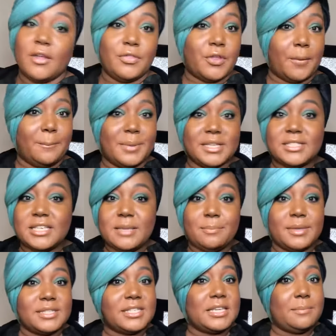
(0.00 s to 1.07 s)
They're busy,
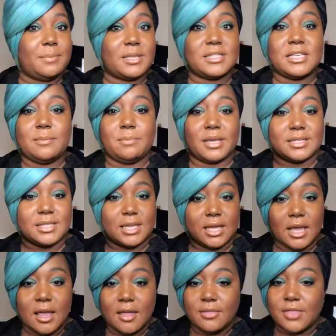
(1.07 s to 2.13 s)
busy, busy,
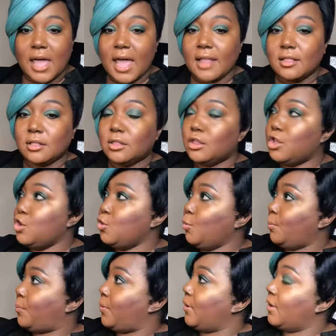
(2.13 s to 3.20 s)
busy. That
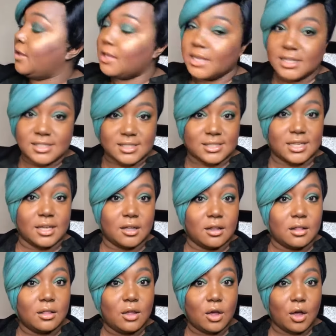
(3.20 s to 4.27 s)
loop is
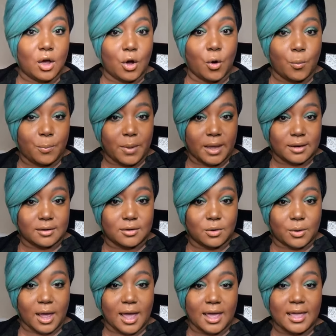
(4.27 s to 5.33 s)
still open,
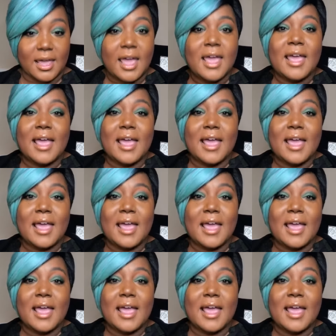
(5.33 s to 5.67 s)
okay?